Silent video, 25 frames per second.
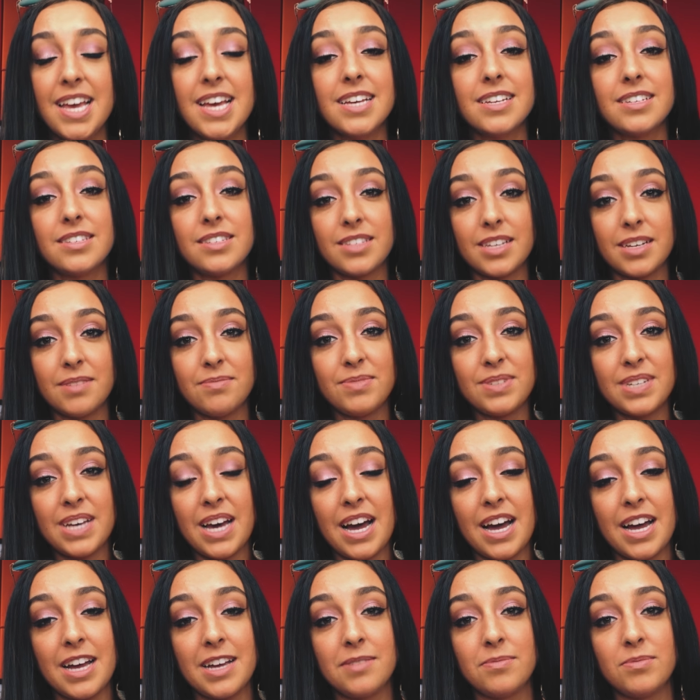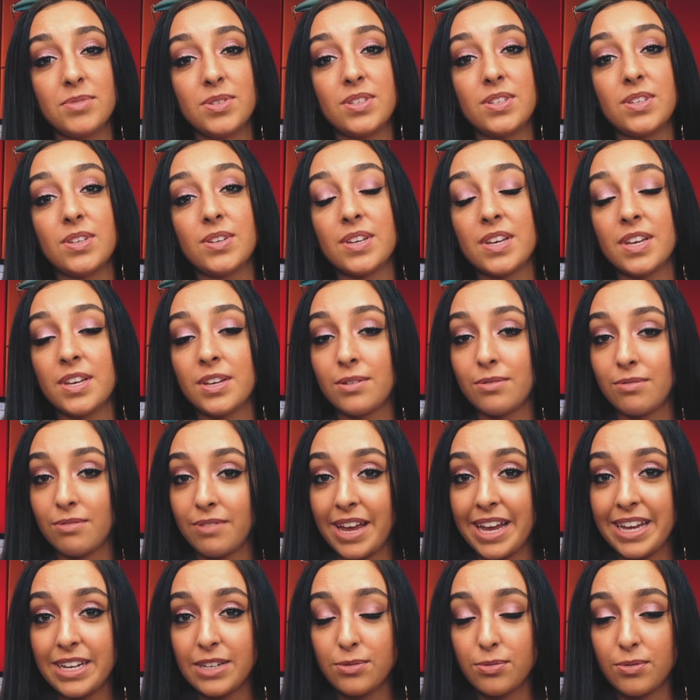Sometimes you can
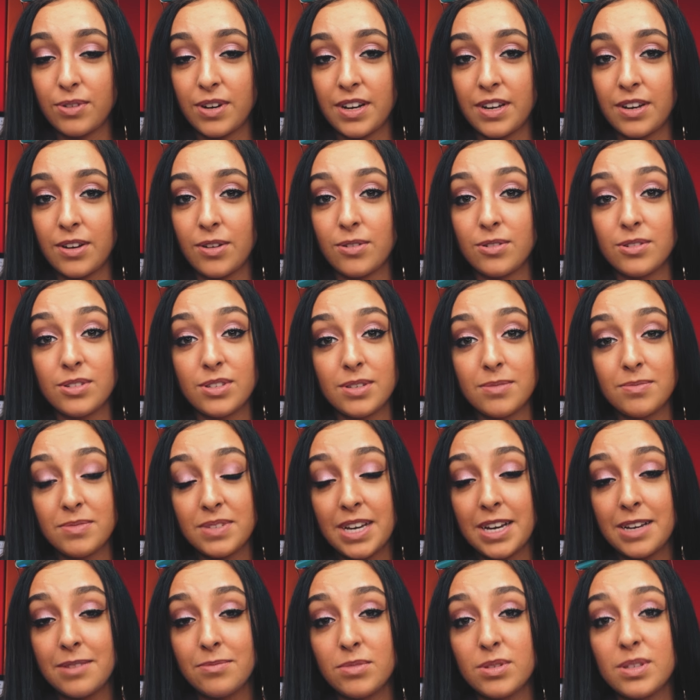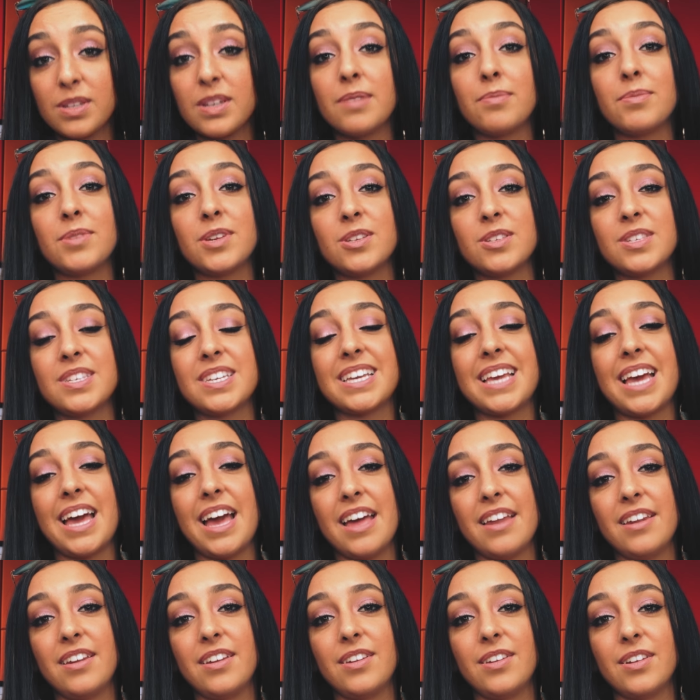create one, or sometimes the music
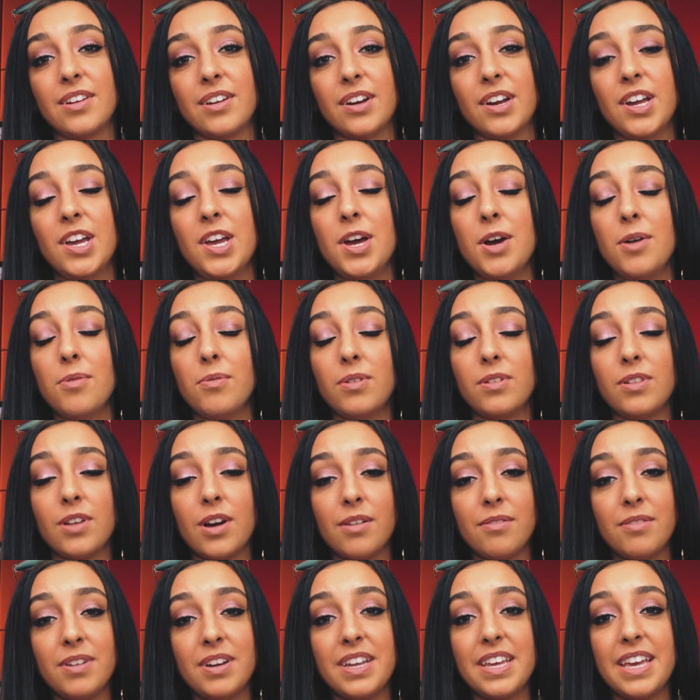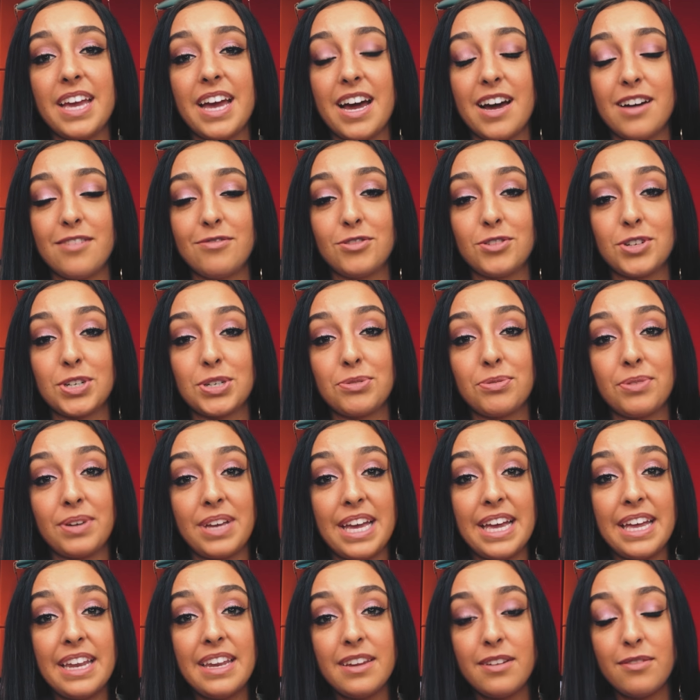editor will already have one
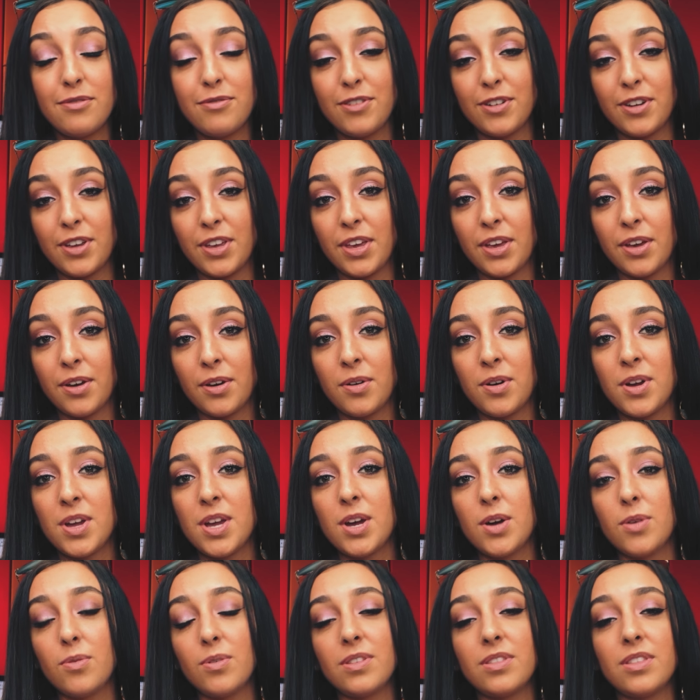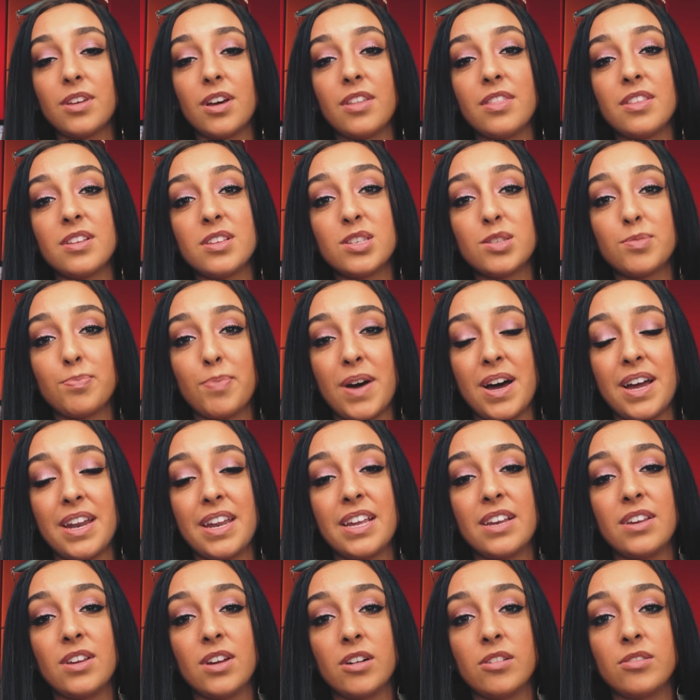created for you with all the
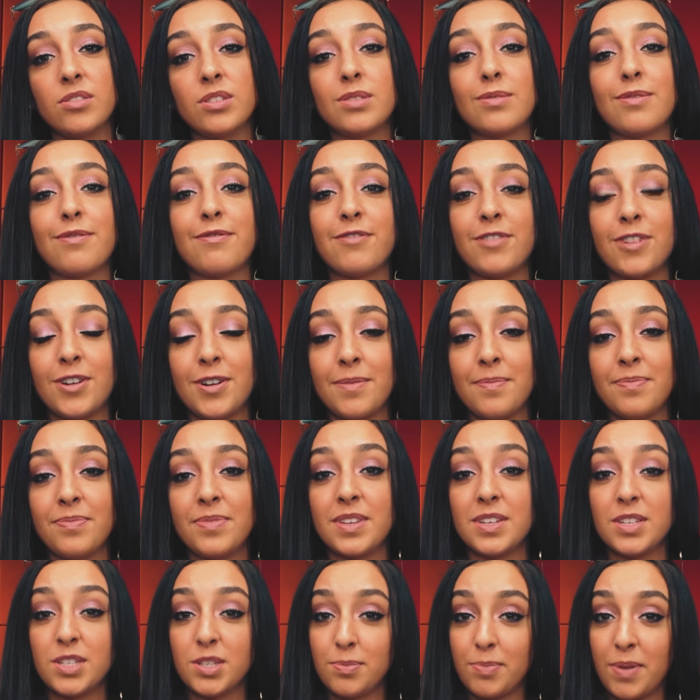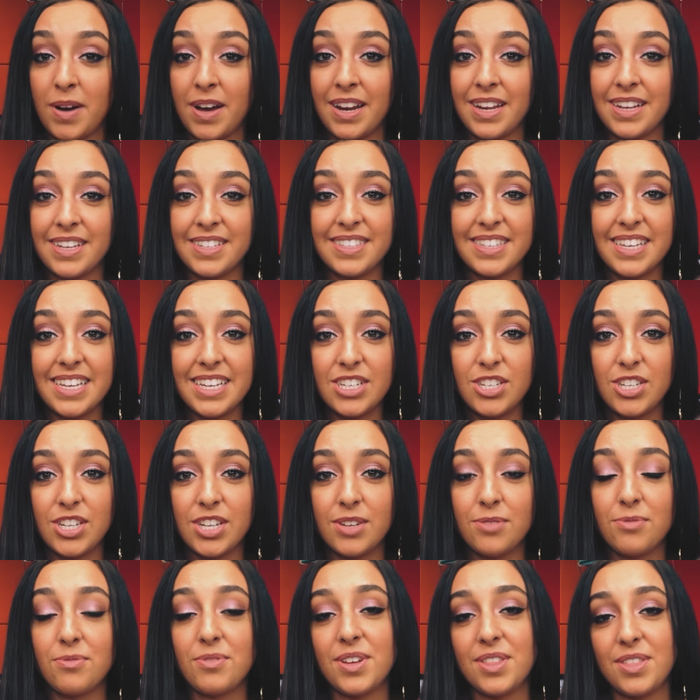spotting notes from the spotting
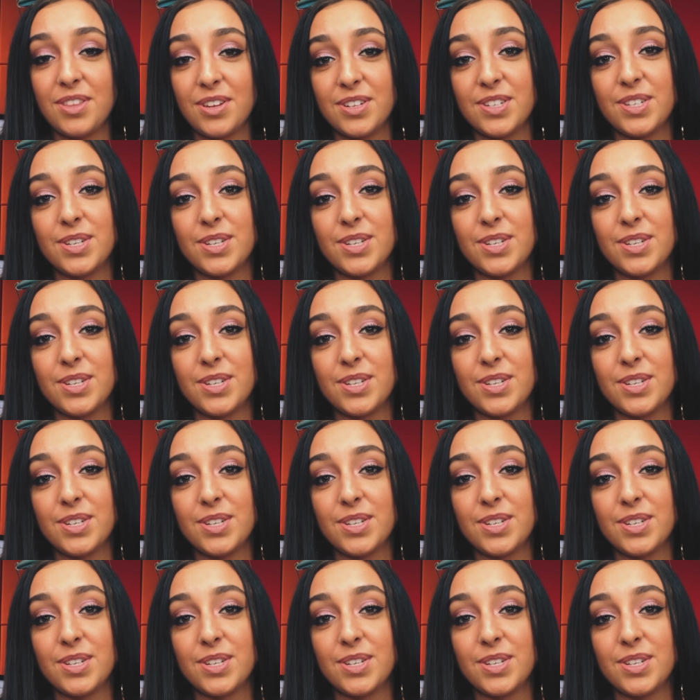session with your